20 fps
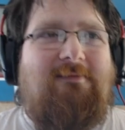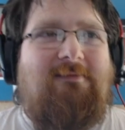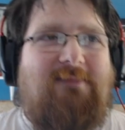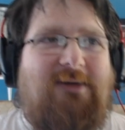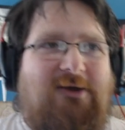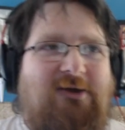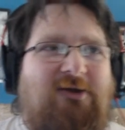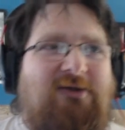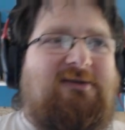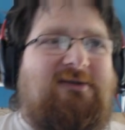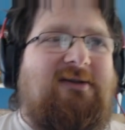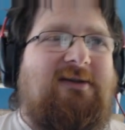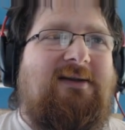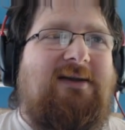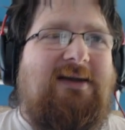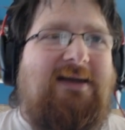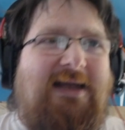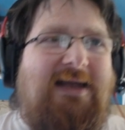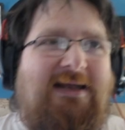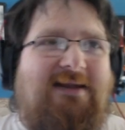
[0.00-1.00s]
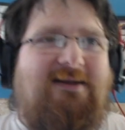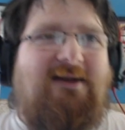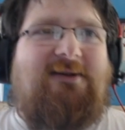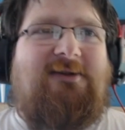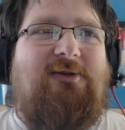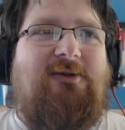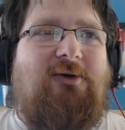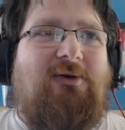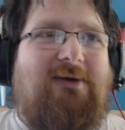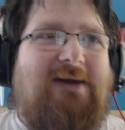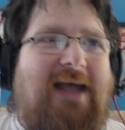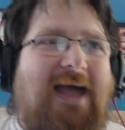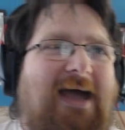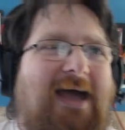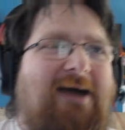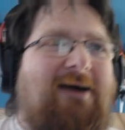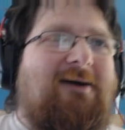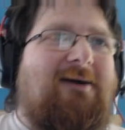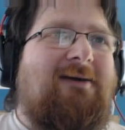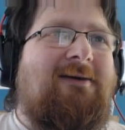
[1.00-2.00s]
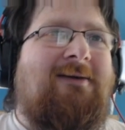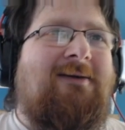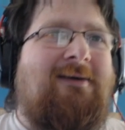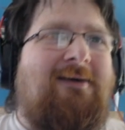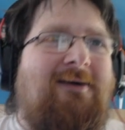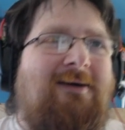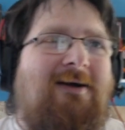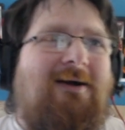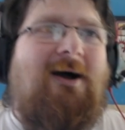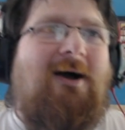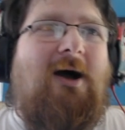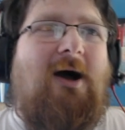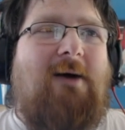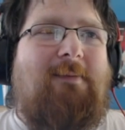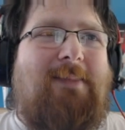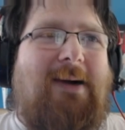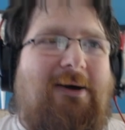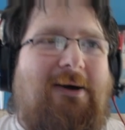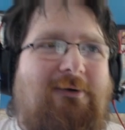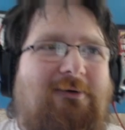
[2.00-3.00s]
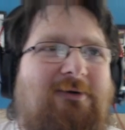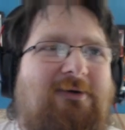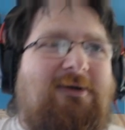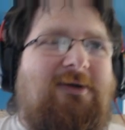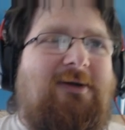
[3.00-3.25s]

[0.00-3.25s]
because he does not care about